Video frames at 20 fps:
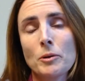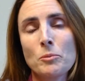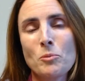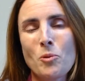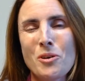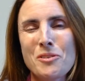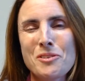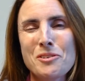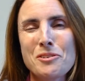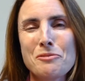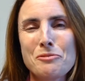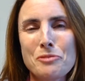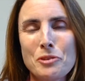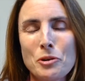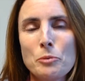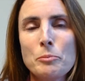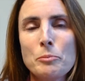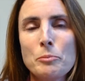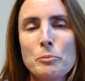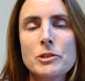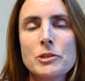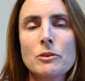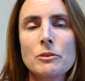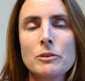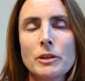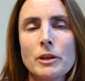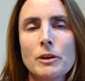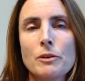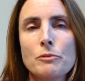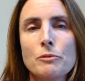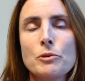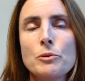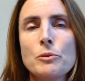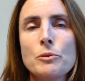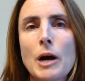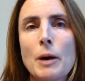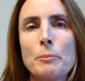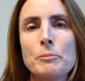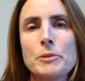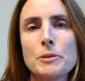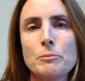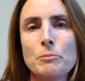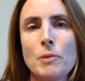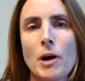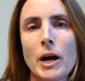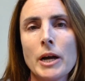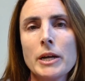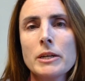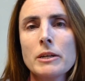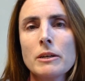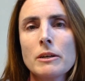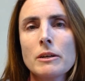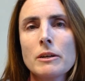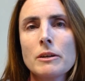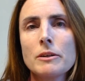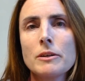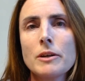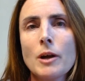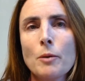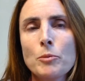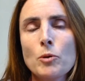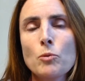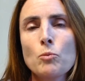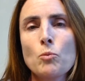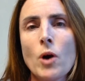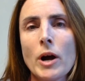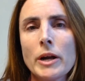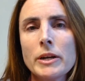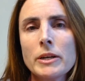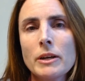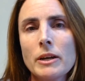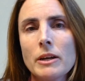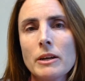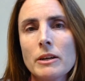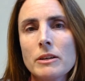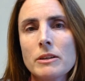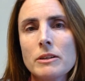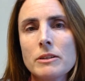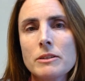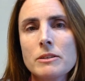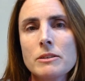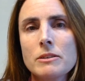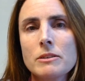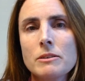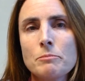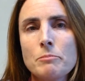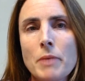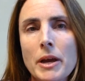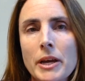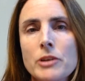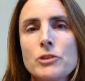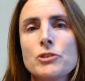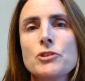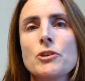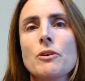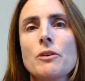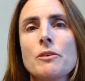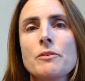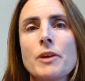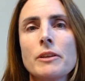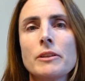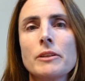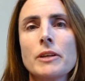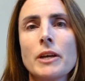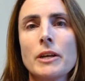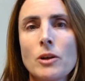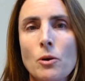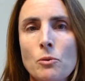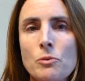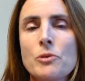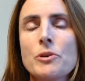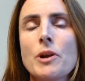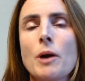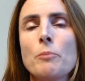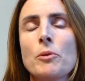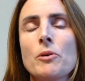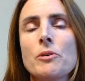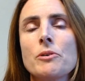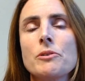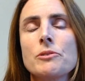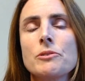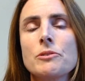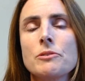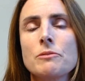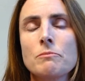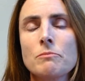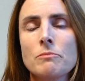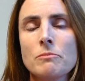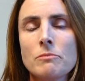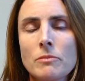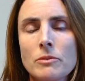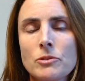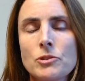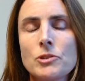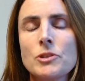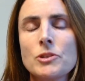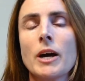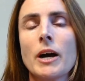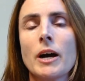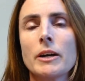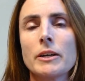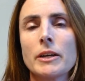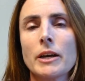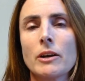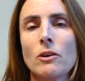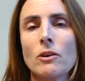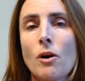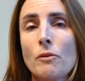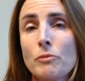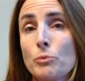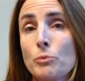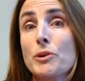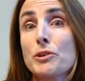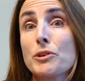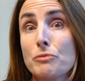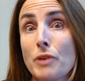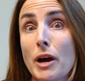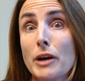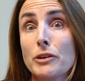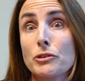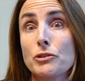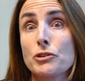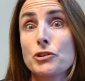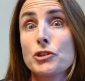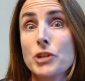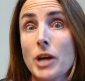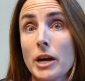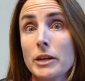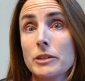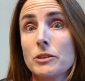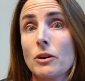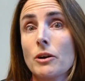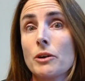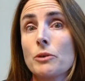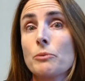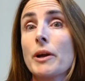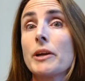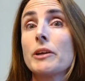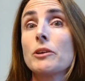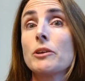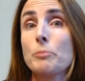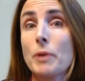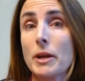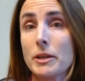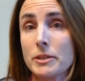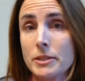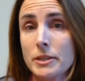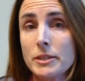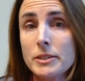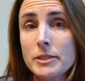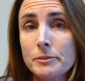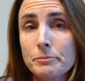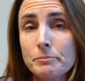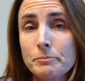more than a few, but certainly a few come to mind. Number one is making sure that they know their numbers, get all of the risk factors checked on a regular basis.